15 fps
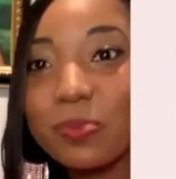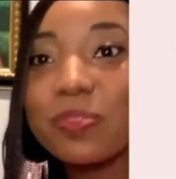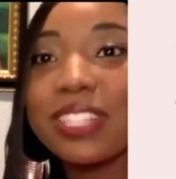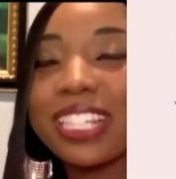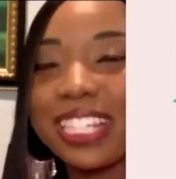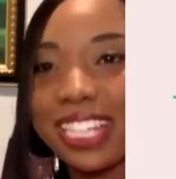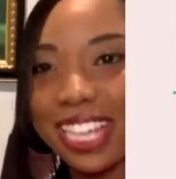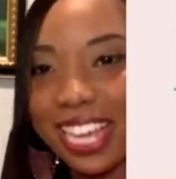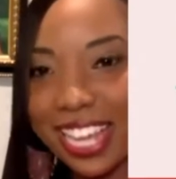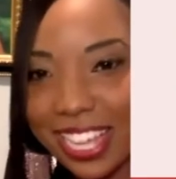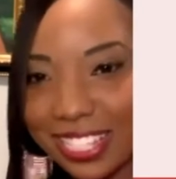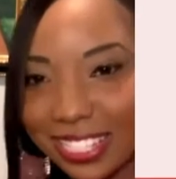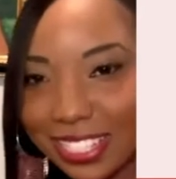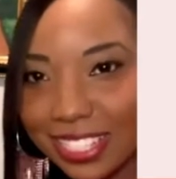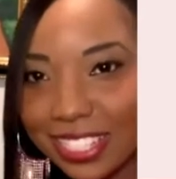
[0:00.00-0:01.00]

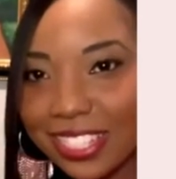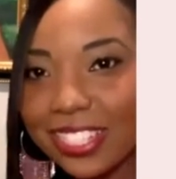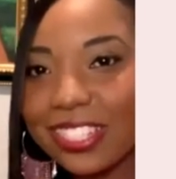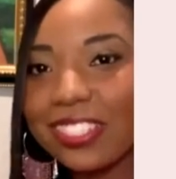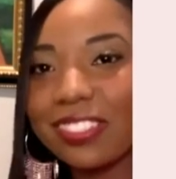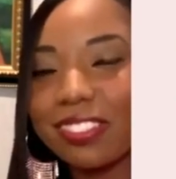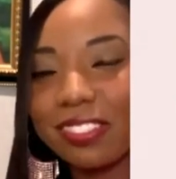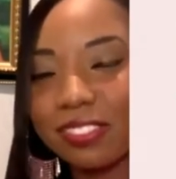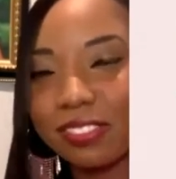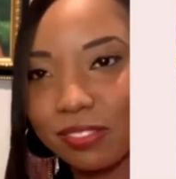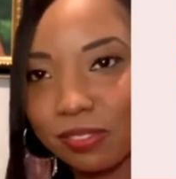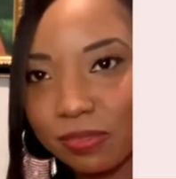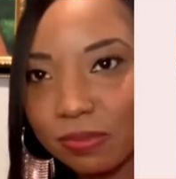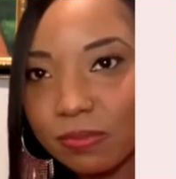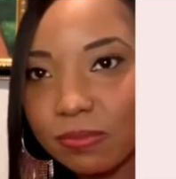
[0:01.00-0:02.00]

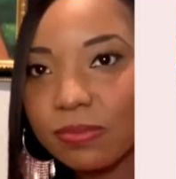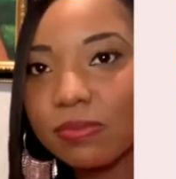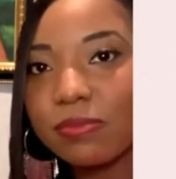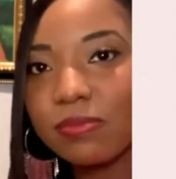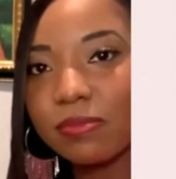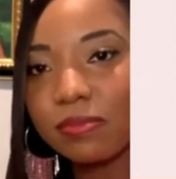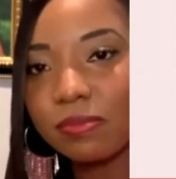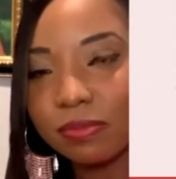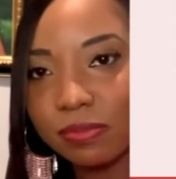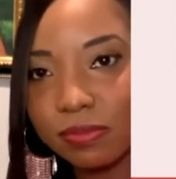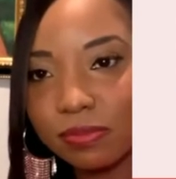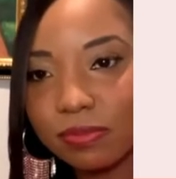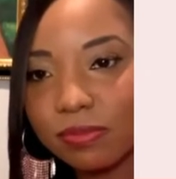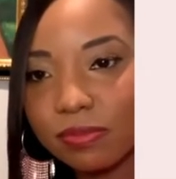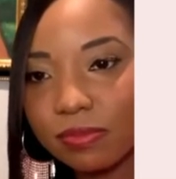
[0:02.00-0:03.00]

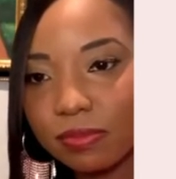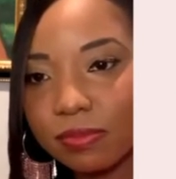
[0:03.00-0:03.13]
(not speaking)